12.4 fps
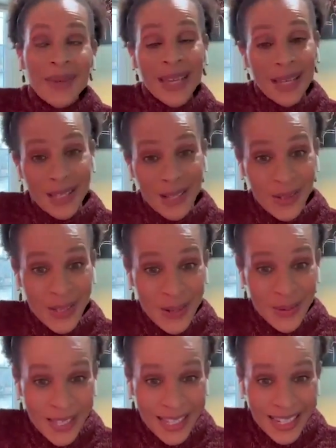Because Stone
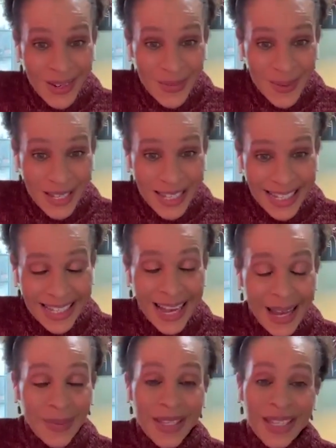Soup is a new
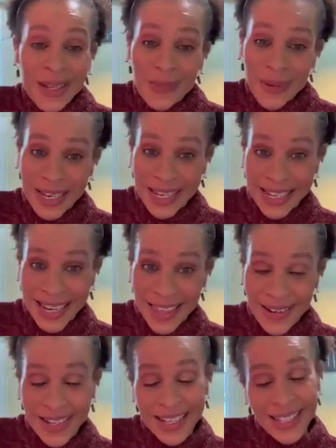business, I'm still putting
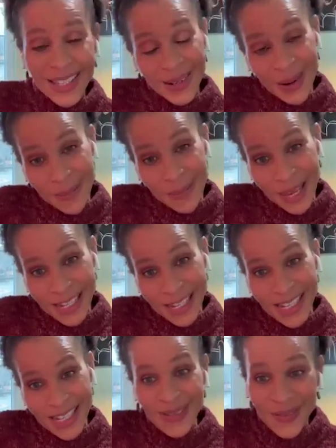together Instagram
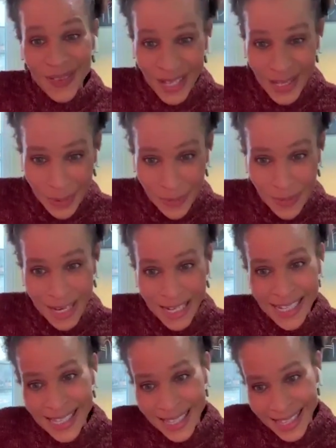pages and Facebook
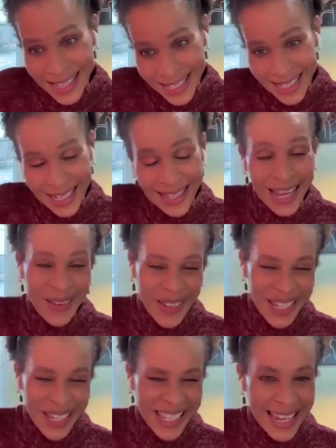pages and things like that.
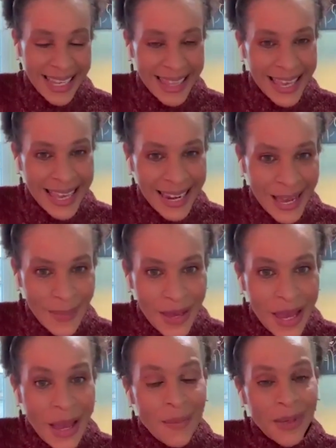I'm still setting that up.
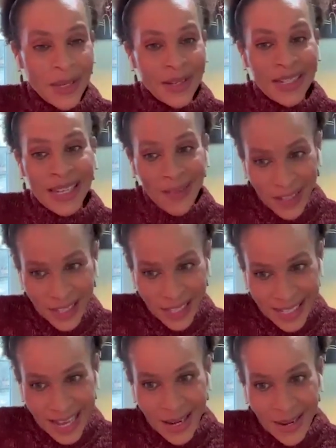But you can
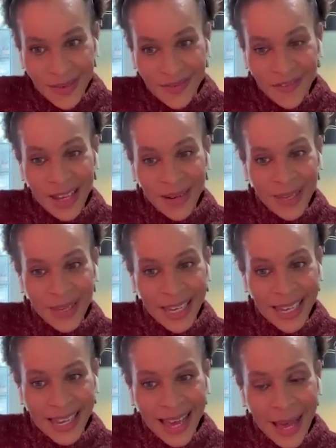definitely find
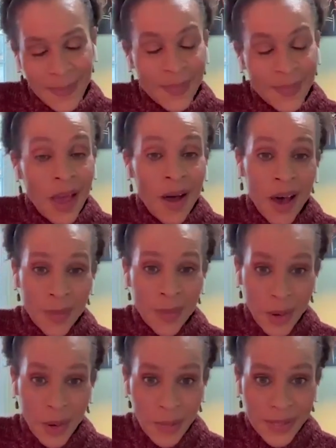me on
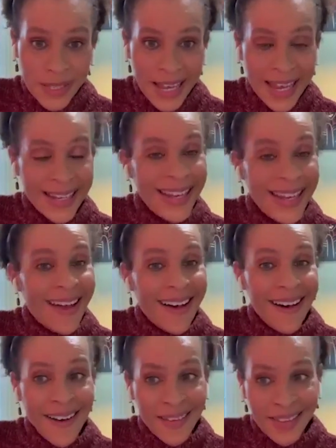my website,
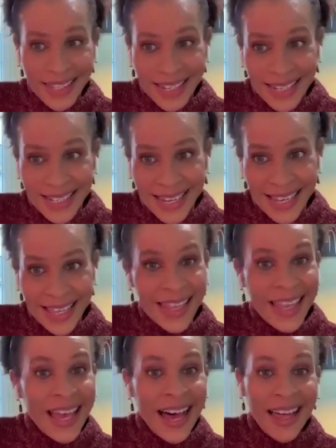on
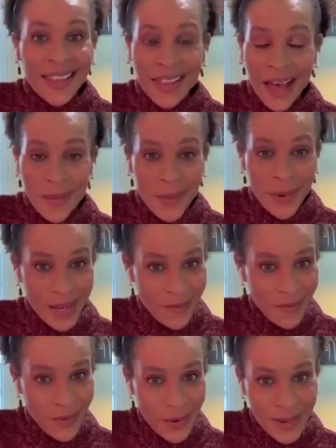LinkedIn, a lot more
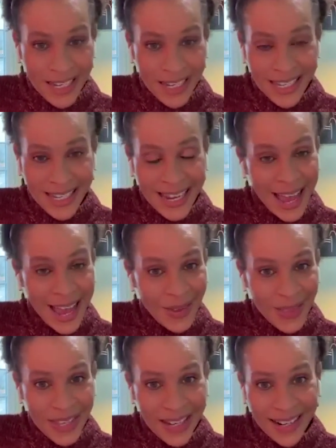information
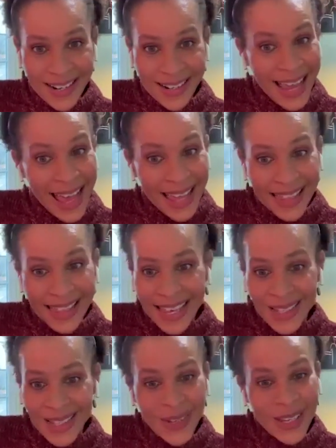out there. Yeah,
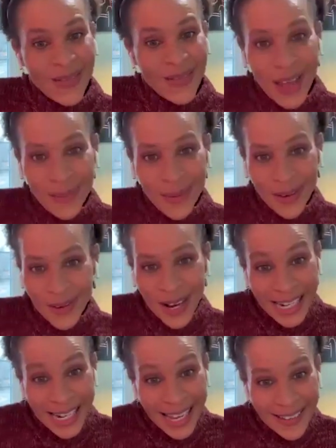that's where you can find me for
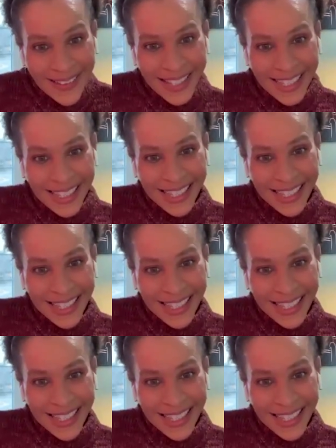right now.